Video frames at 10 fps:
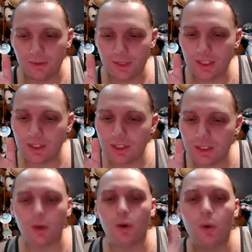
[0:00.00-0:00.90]

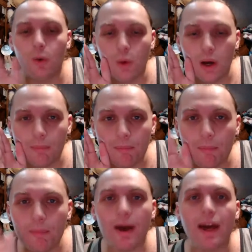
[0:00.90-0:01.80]
so
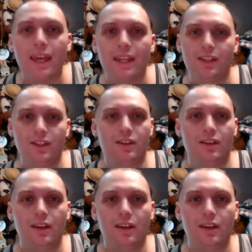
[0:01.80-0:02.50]
much.